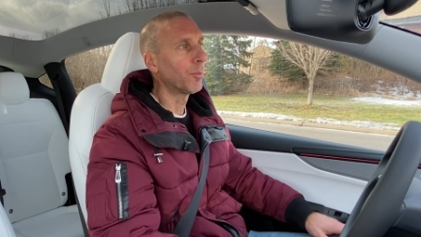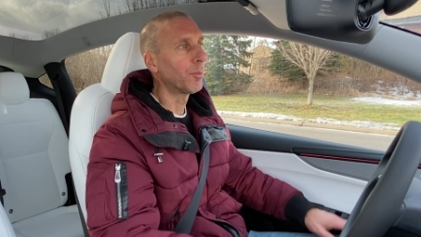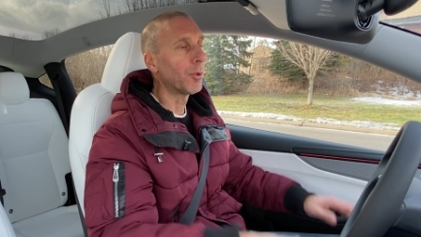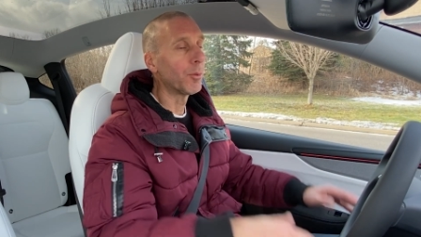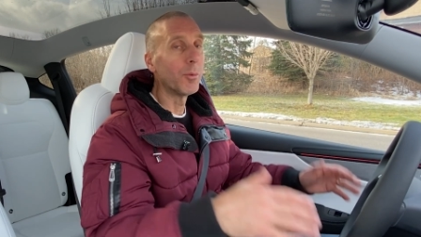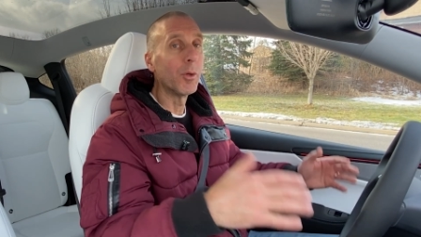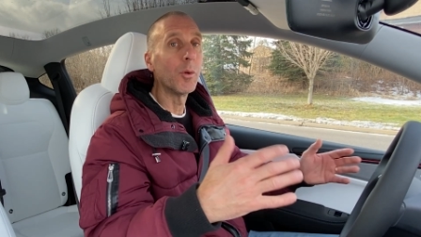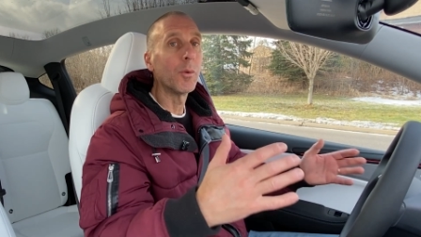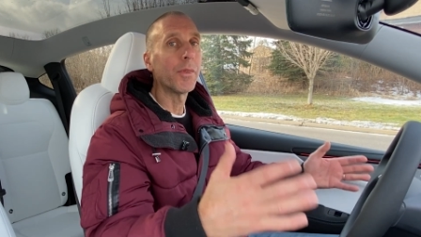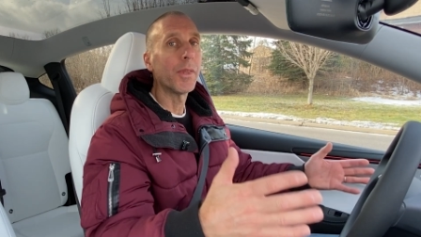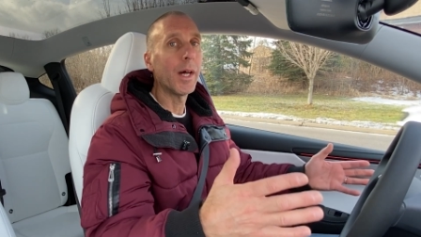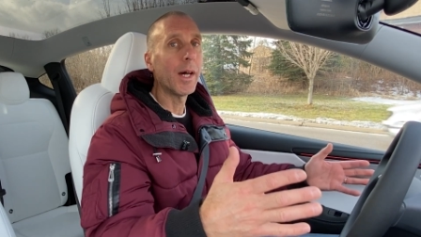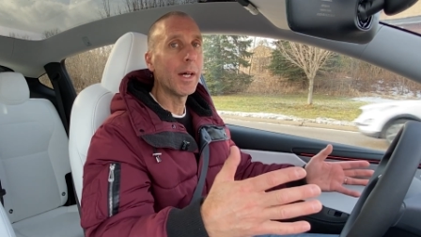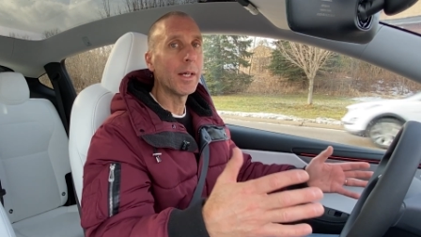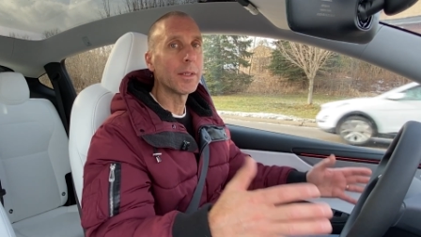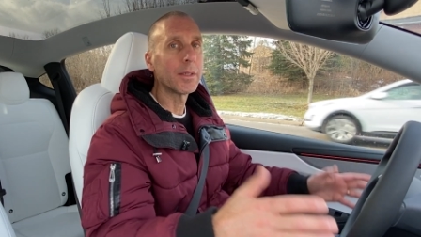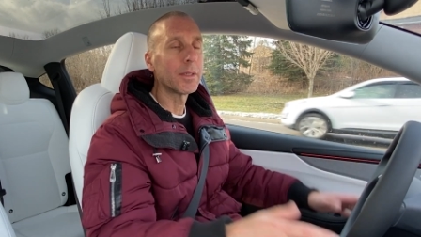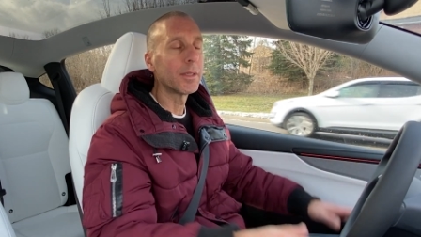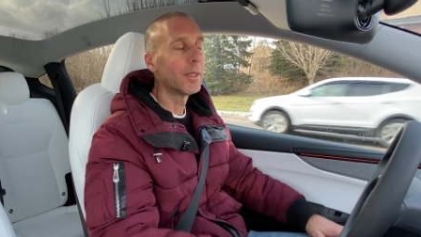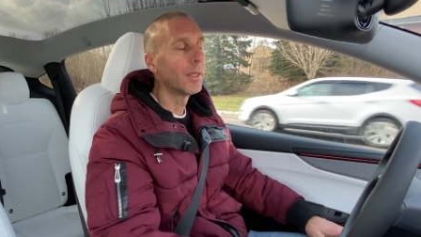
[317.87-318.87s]
promote
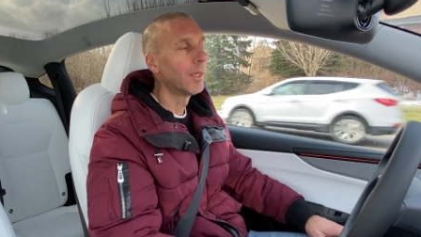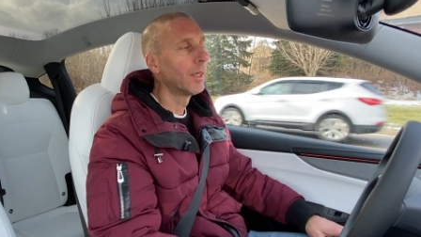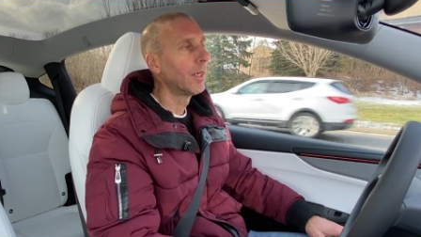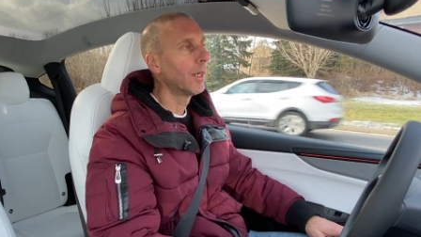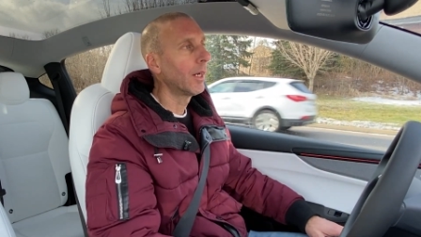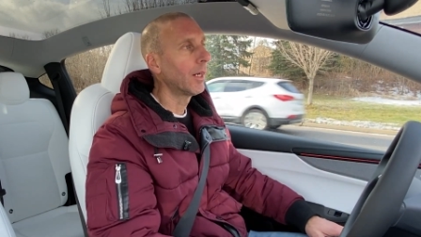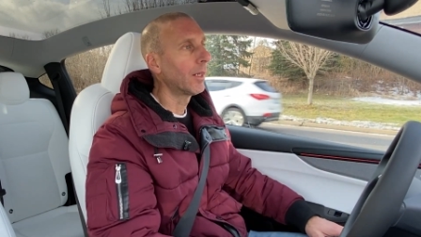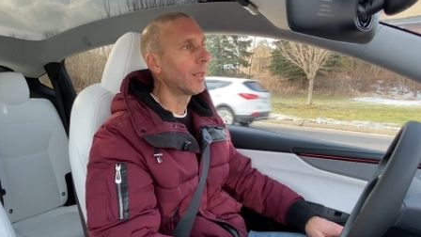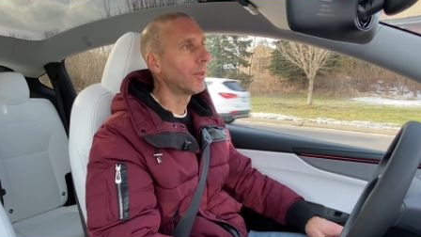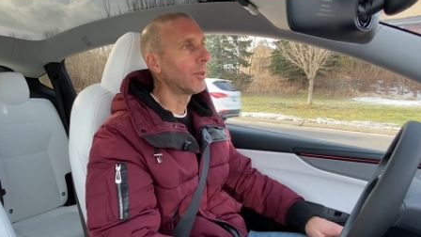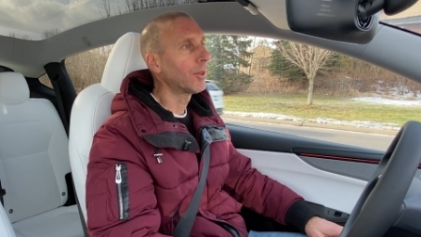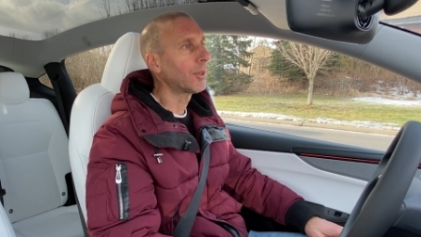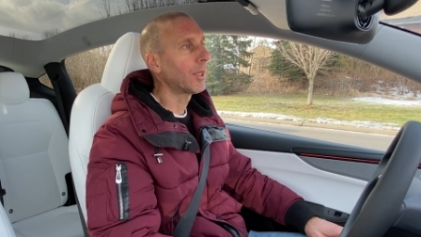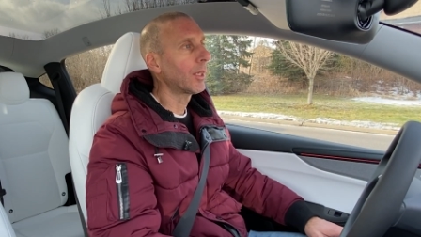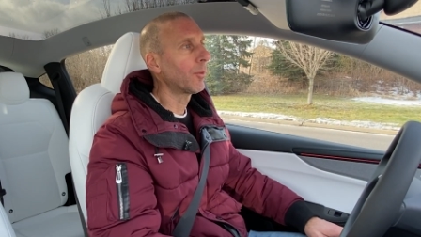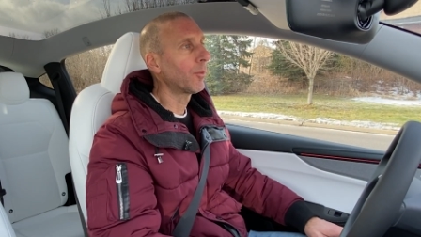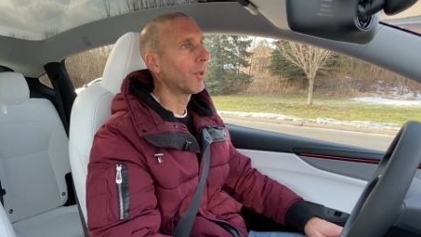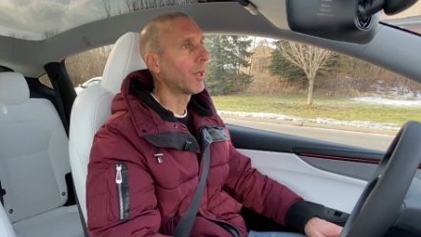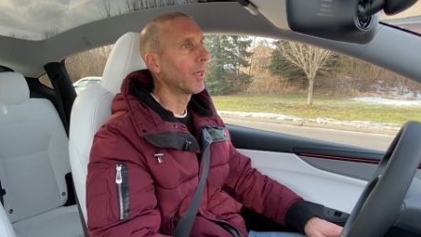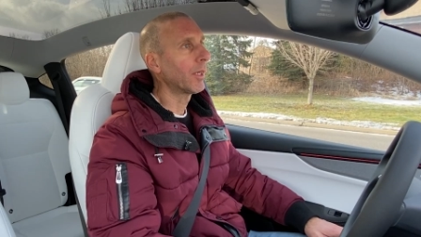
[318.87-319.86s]
that and
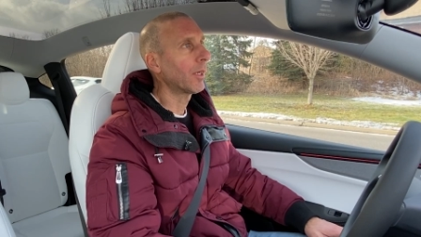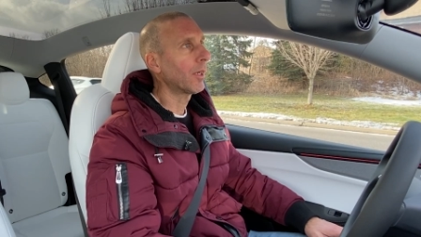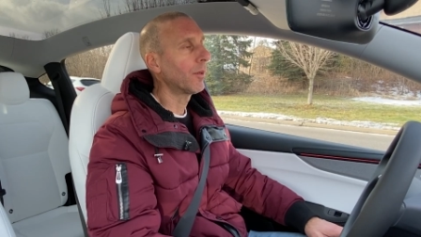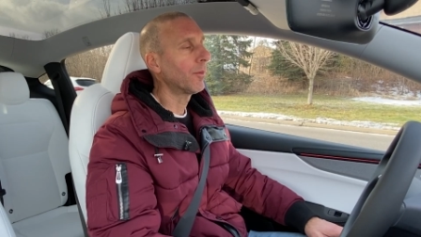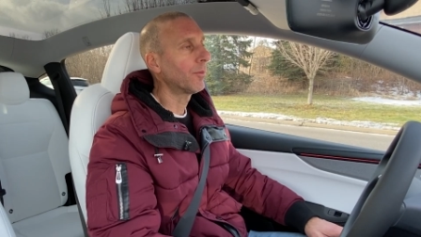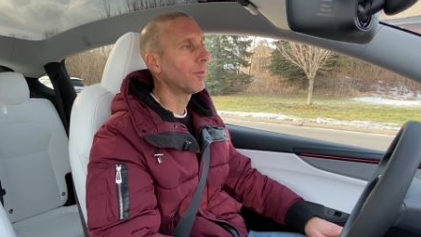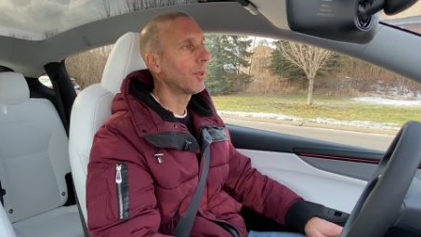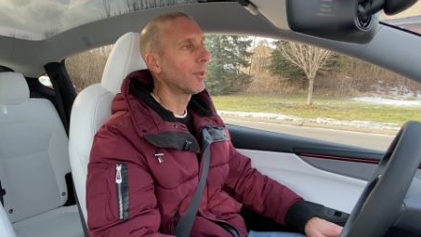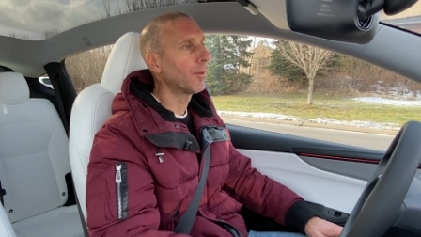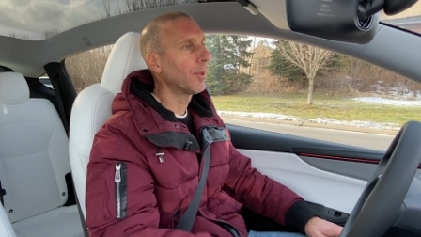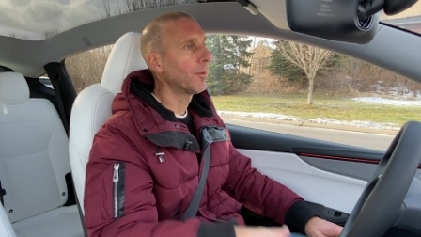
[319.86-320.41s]
understand where I come from.